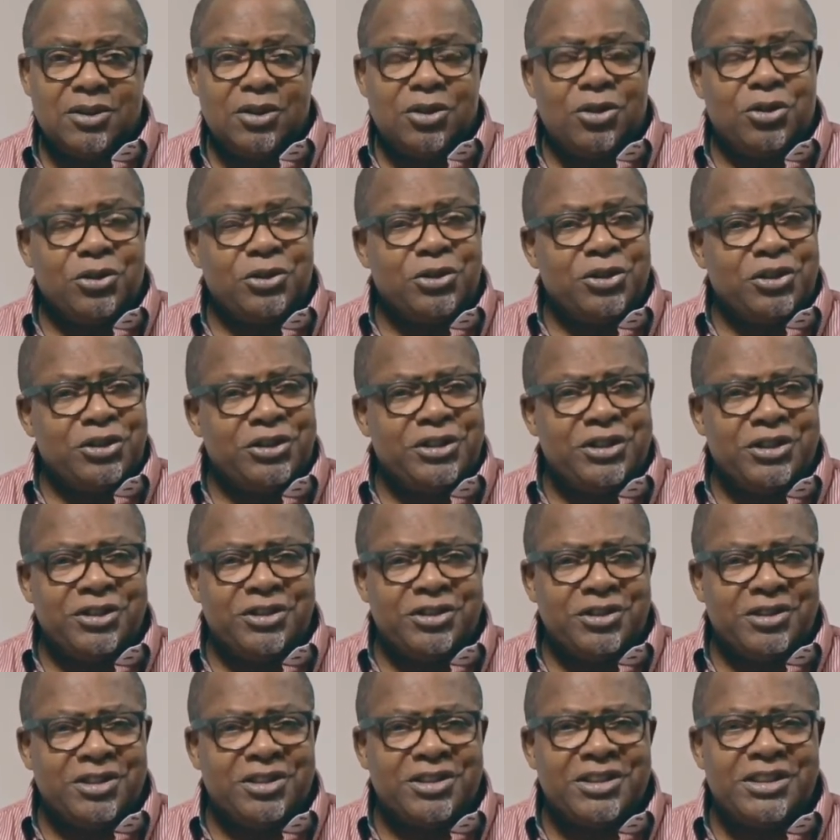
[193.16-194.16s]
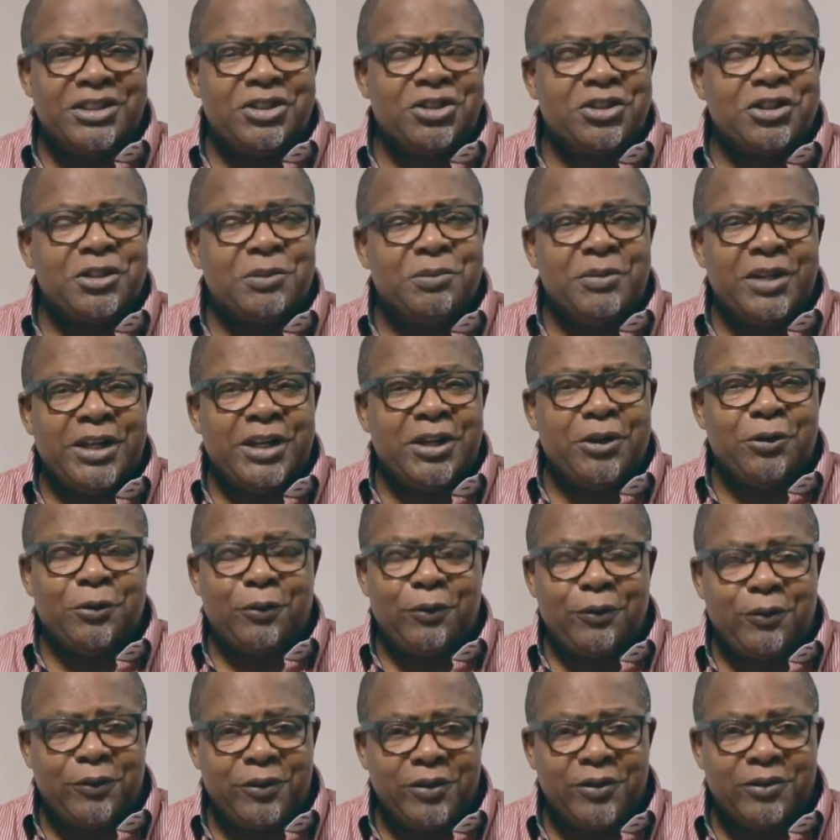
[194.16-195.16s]
Or does it just make you
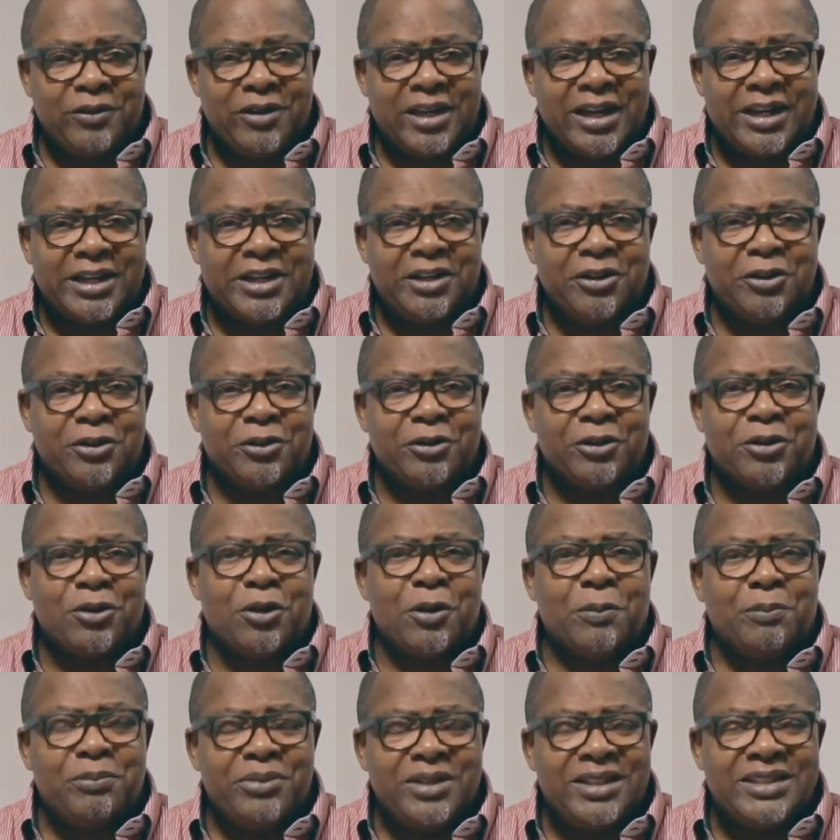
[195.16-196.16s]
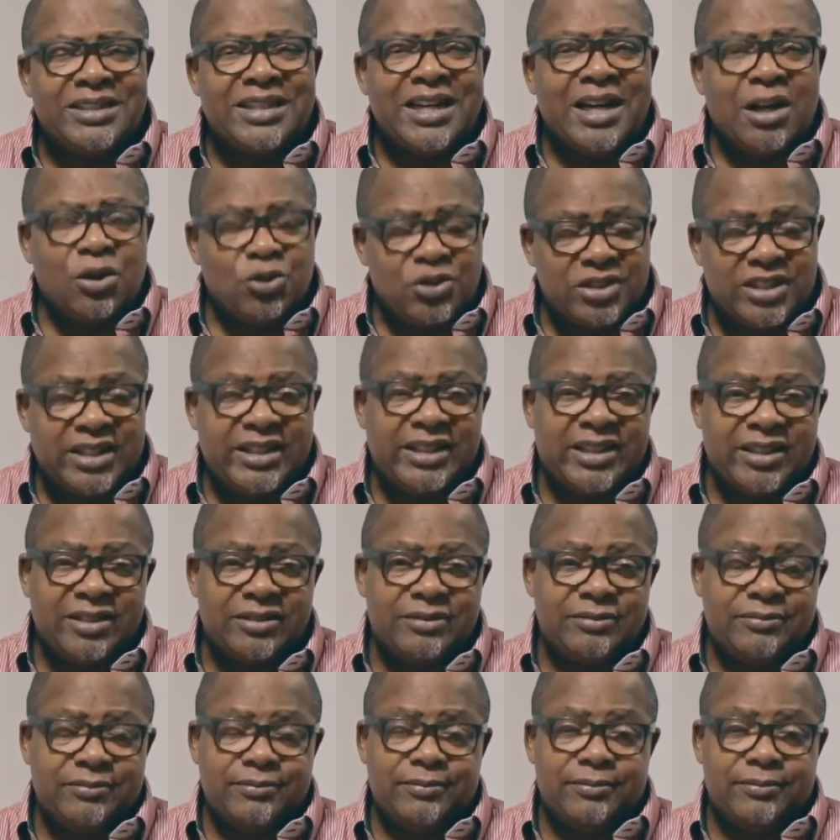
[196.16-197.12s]
feel like you're a complete outsider?